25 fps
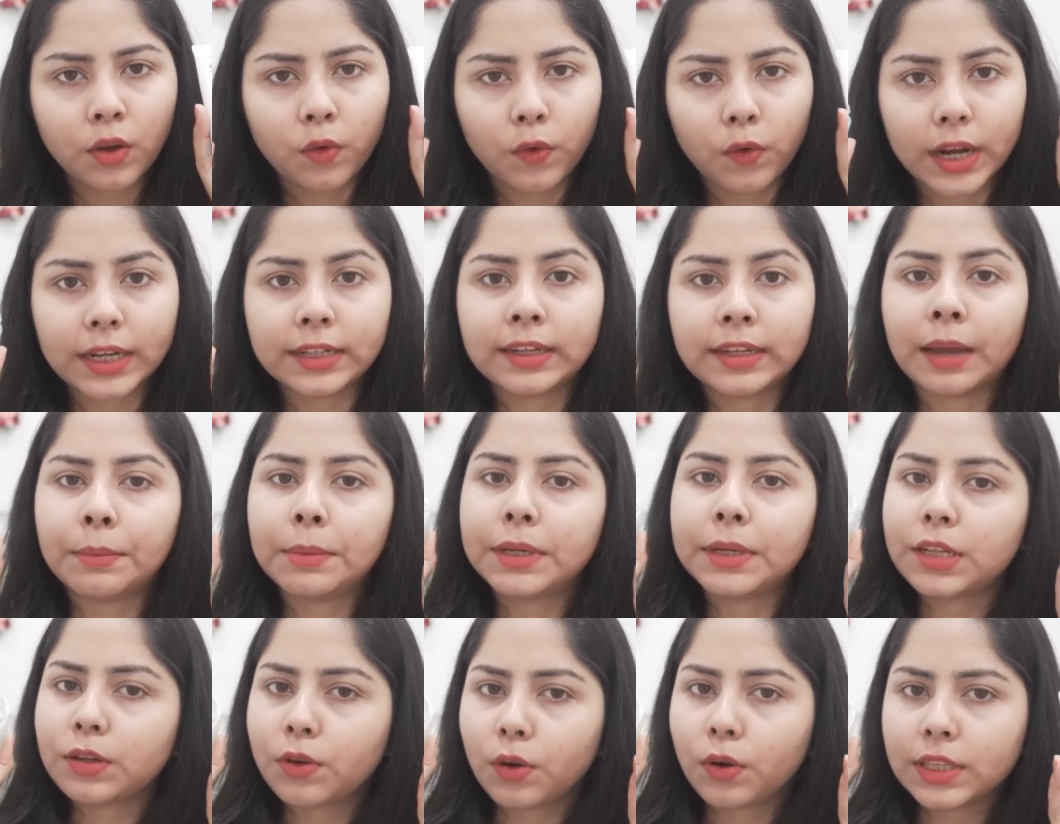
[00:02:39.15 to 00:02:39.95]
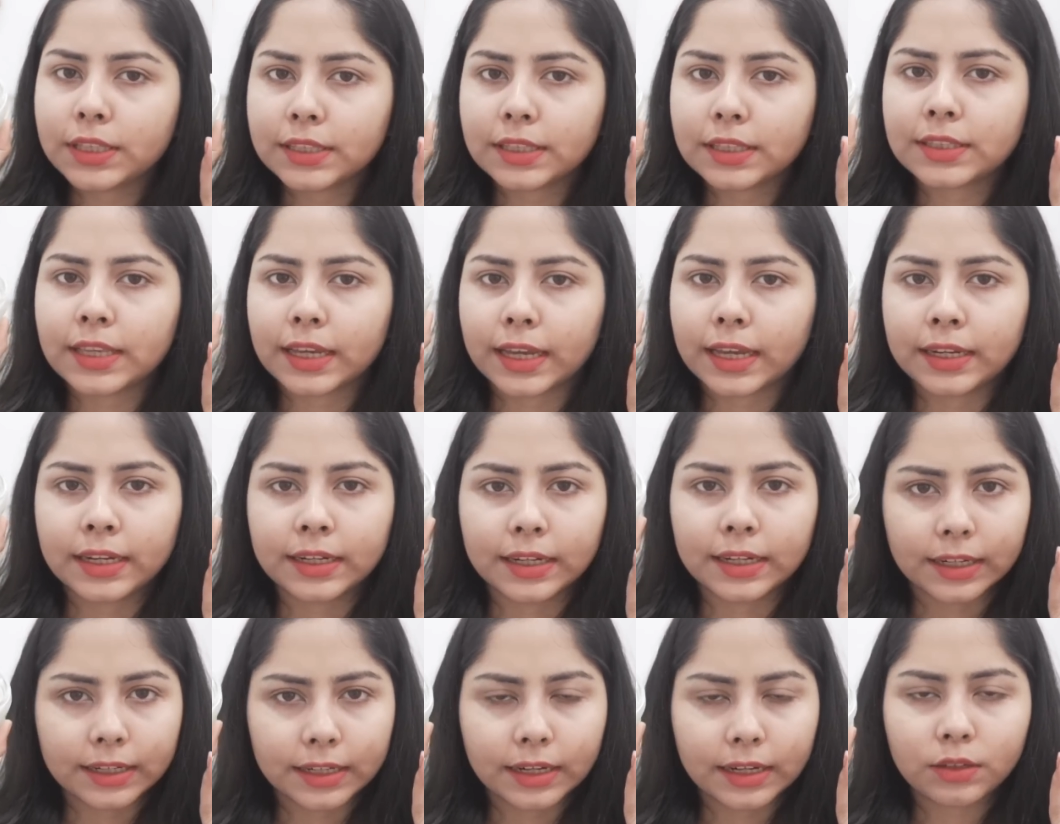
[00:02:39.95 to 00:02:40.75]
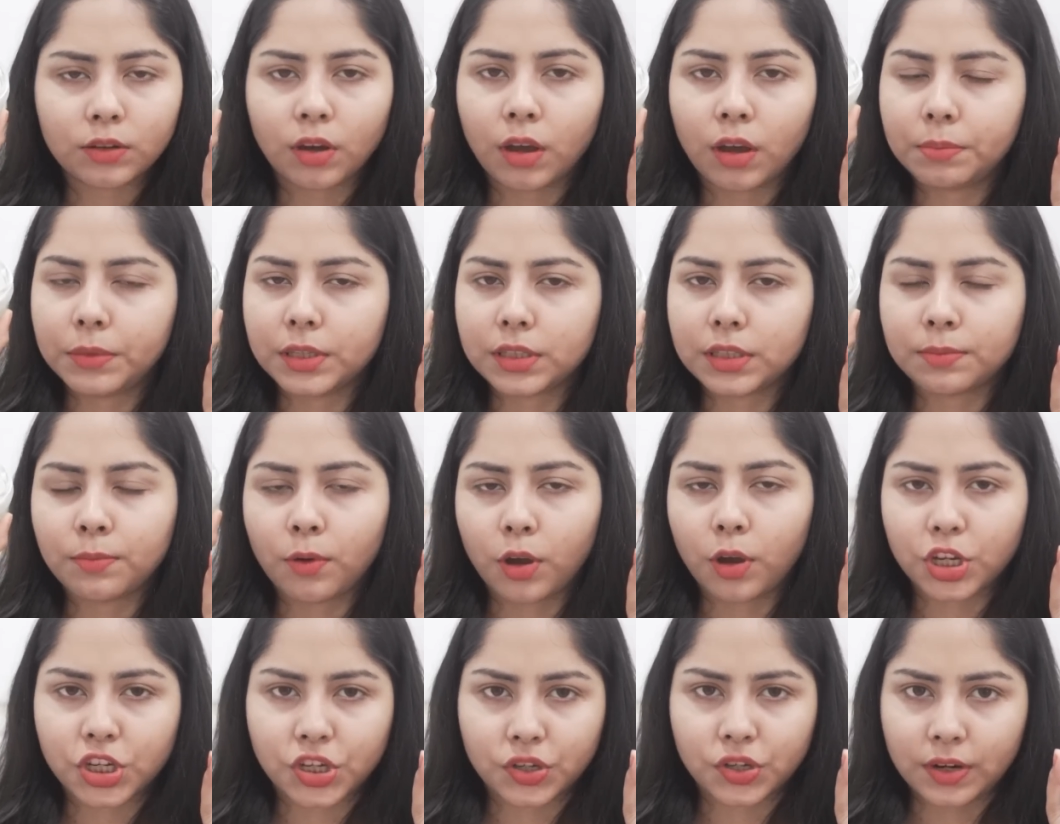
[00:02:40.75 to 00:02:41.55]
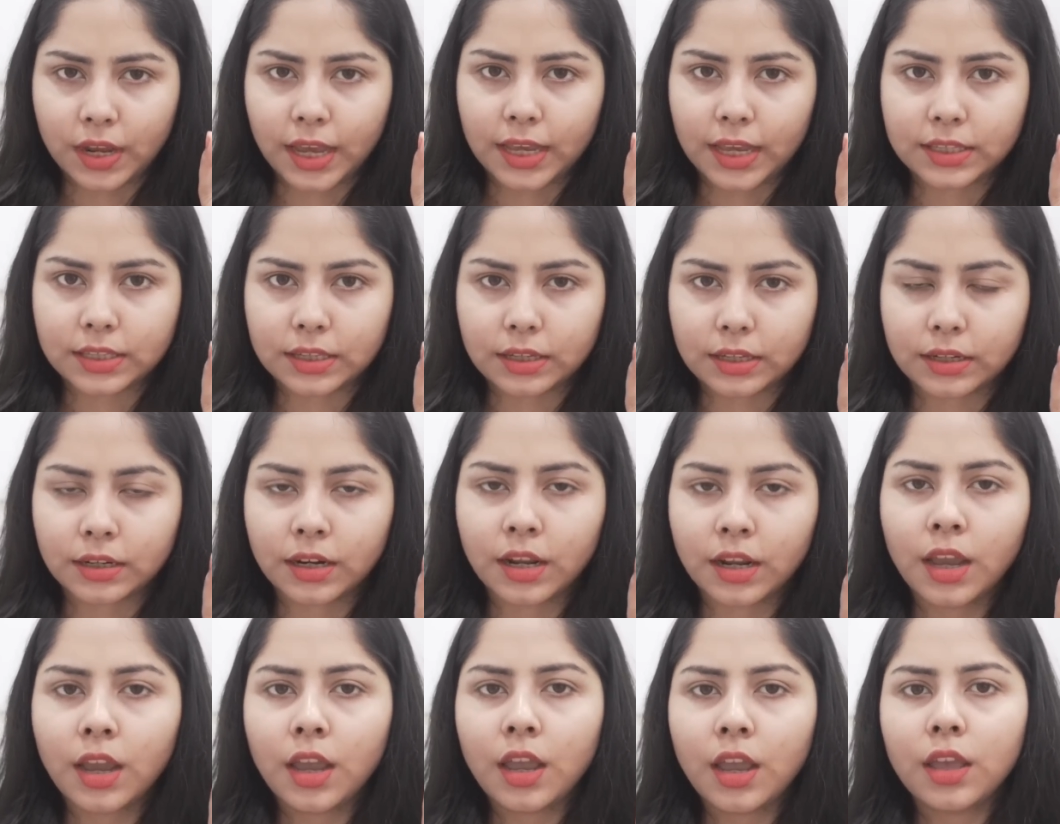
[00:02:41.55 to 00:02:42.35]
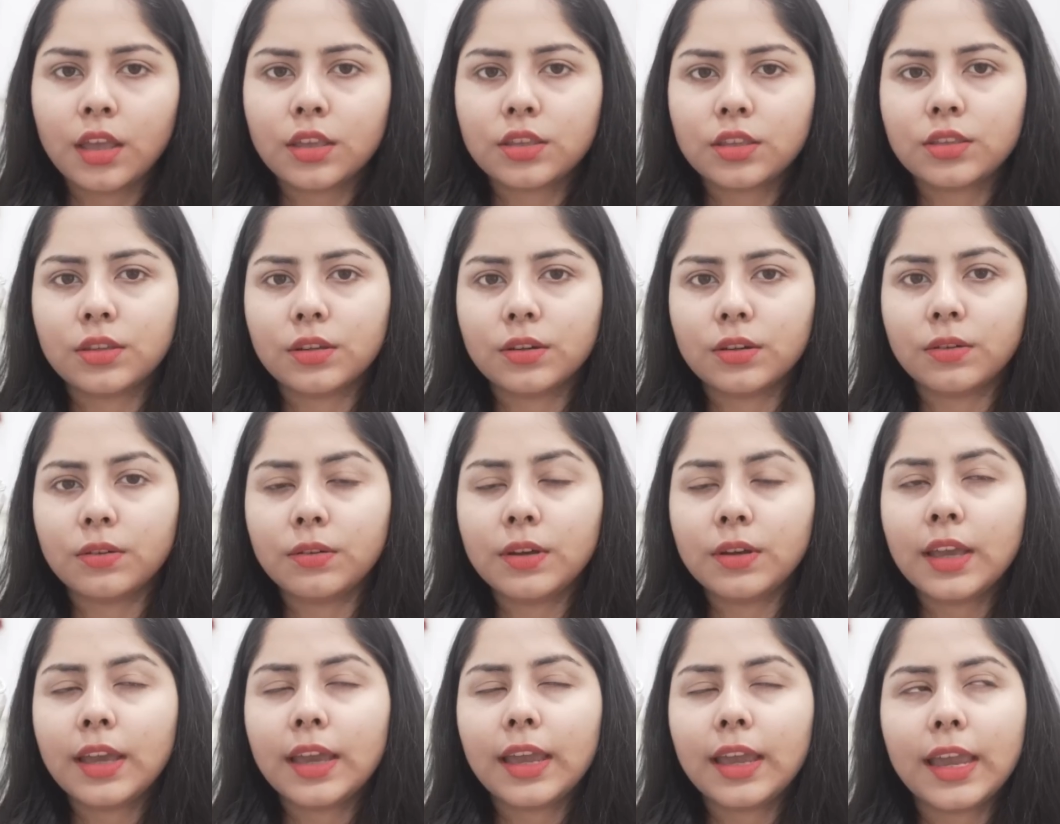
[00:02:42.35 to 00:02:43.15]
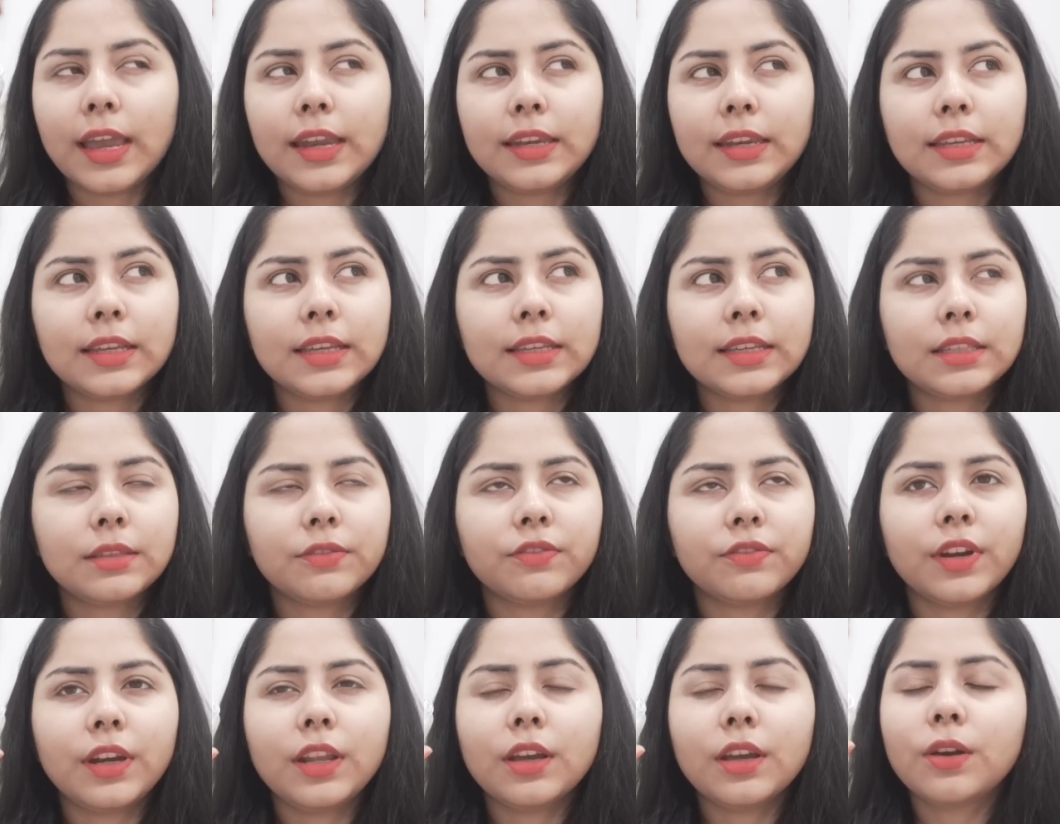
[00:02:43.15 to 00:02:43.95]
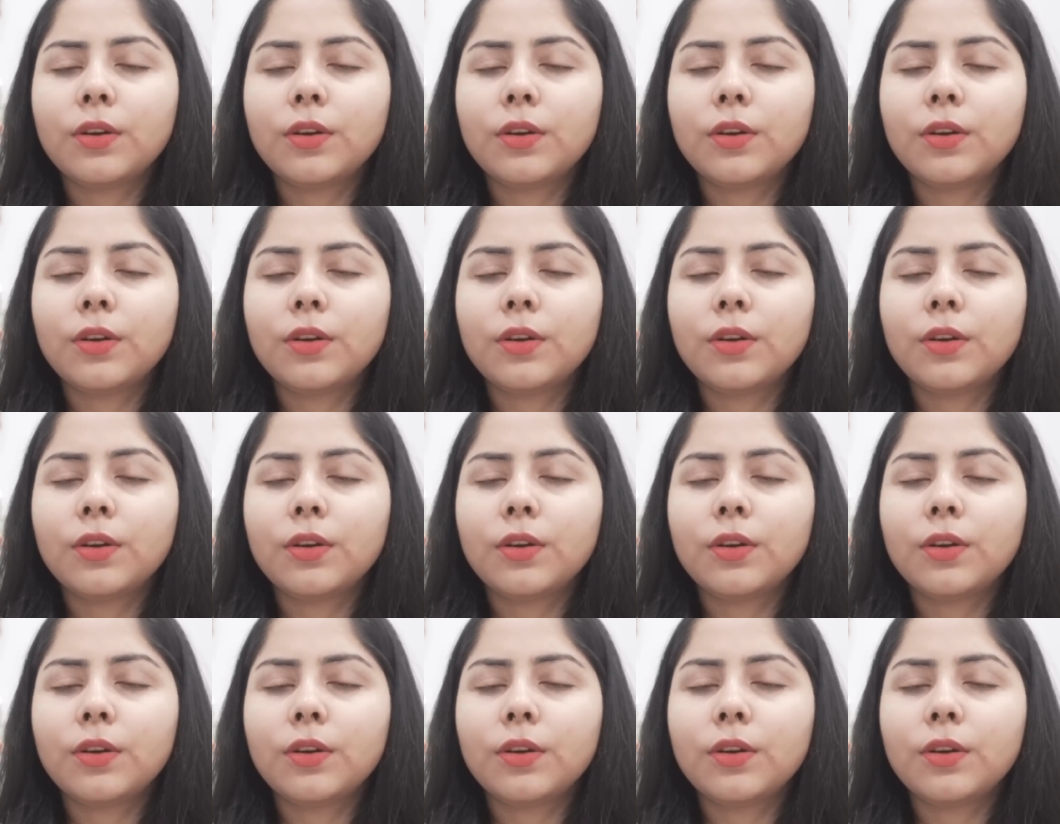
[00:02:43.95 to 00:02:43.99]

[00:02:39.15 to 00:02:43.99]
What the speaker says: while dimethicone is the second ingredient of this moisturizer. So it is very